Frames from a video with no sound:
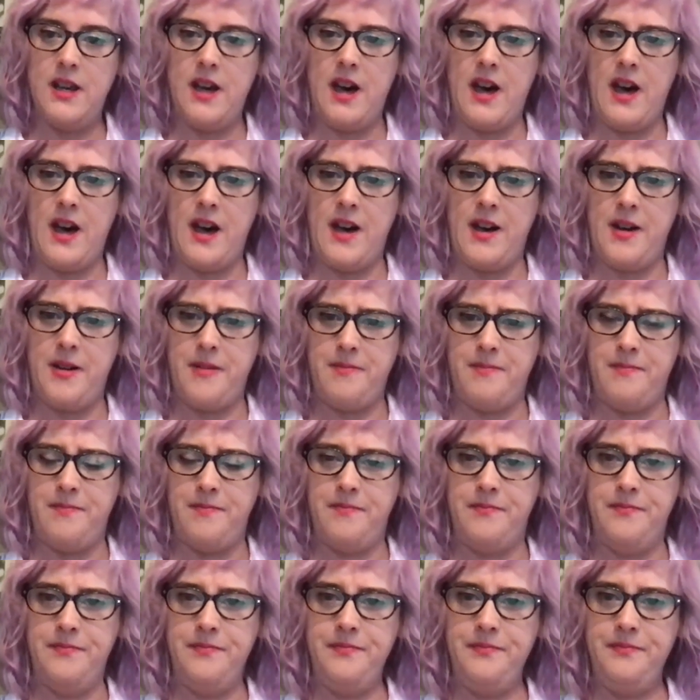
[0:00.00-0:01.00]
Um,
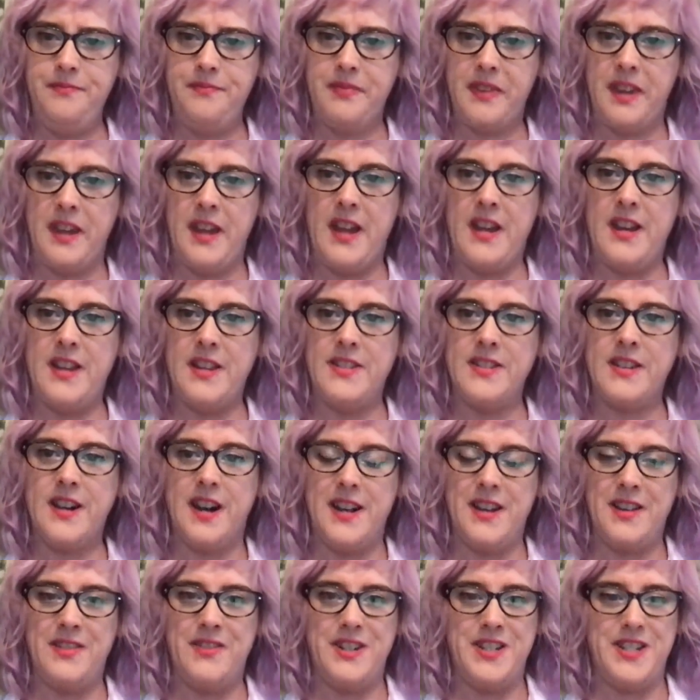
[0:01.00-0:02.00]
it is
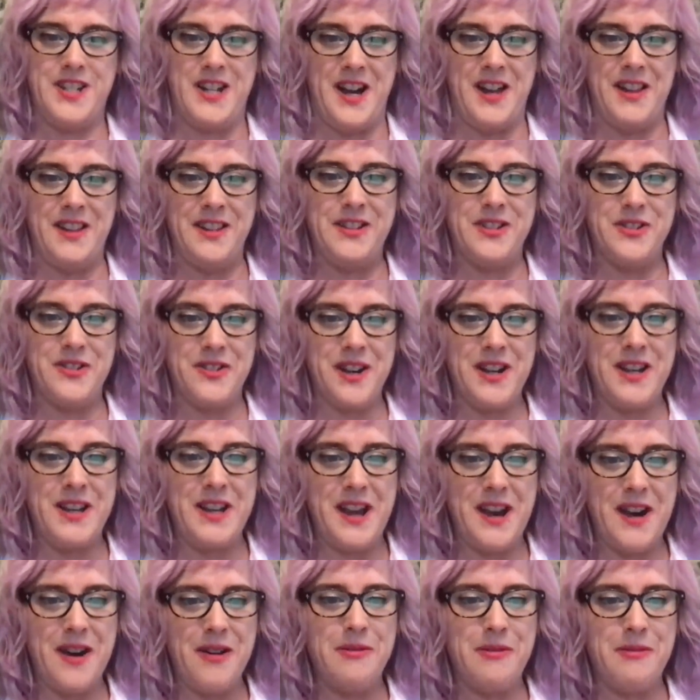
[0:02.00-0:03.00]
kind of a challenge right
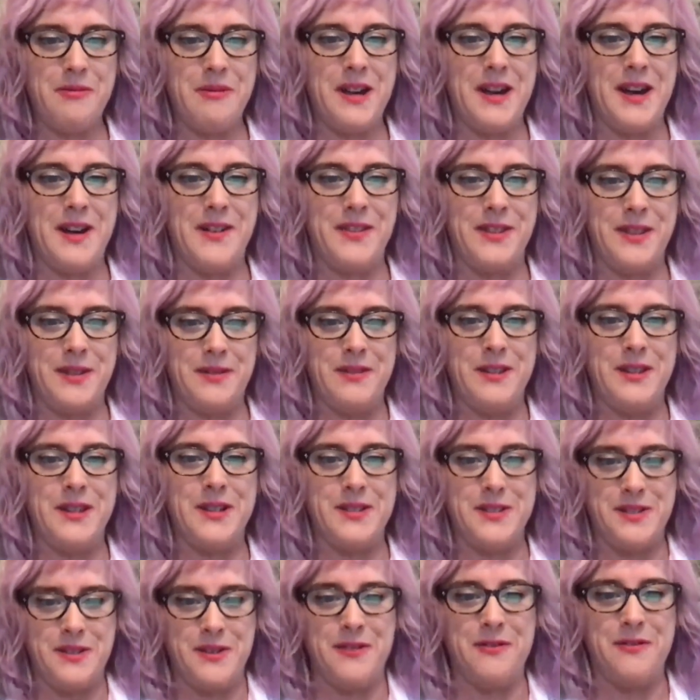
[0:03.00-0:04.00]
now when we have something
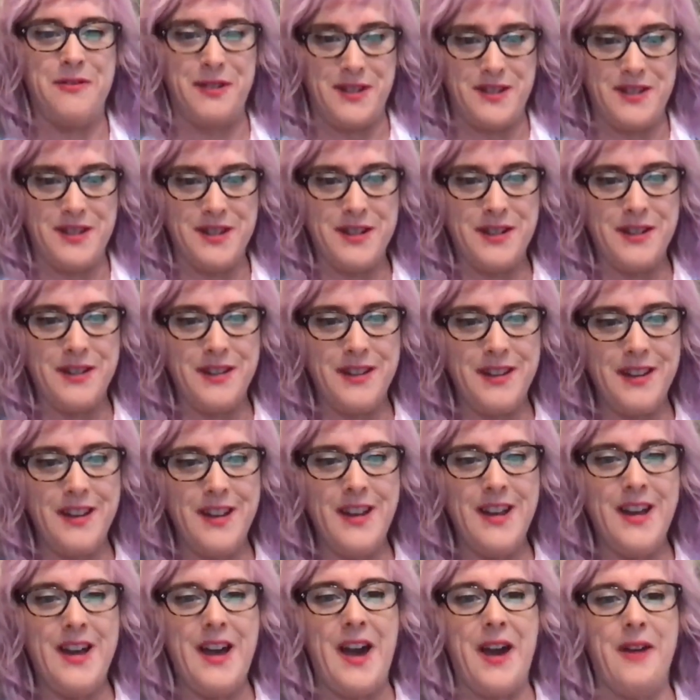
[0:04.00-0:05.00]
so physical
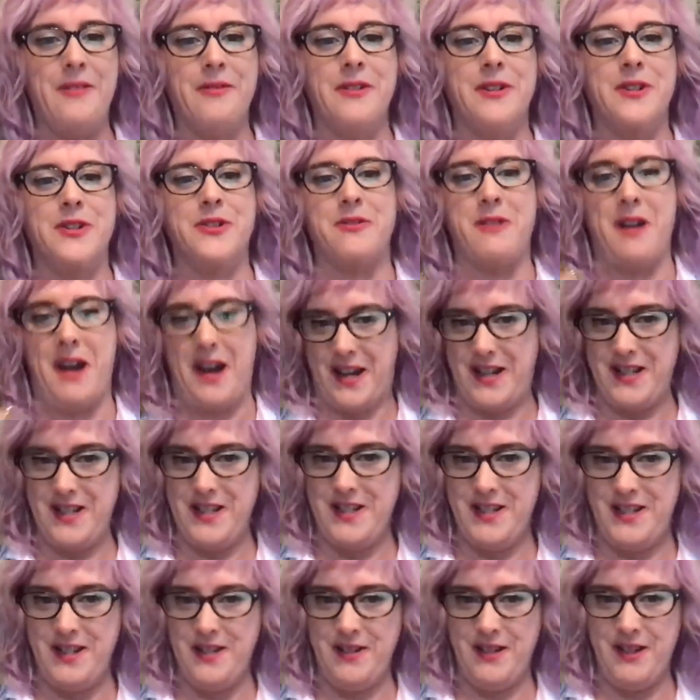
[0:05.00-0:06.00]
and we're trying
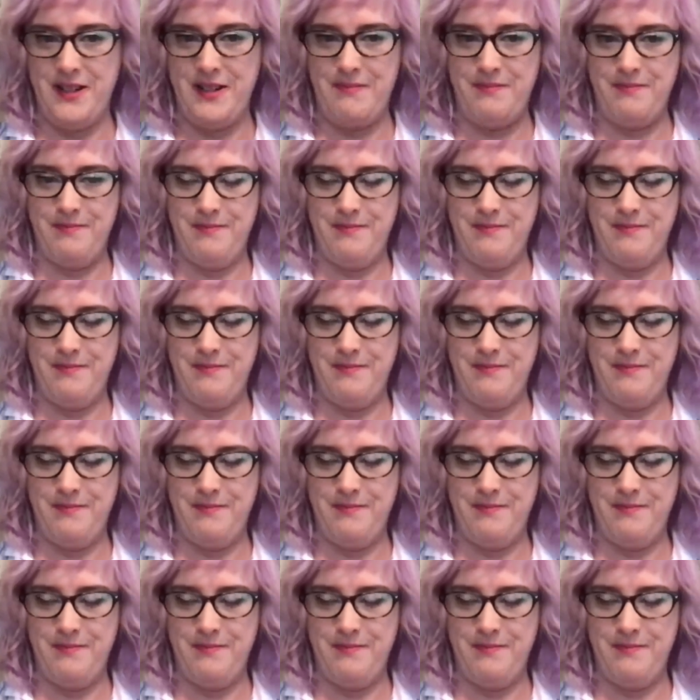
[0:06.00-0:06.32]
to do it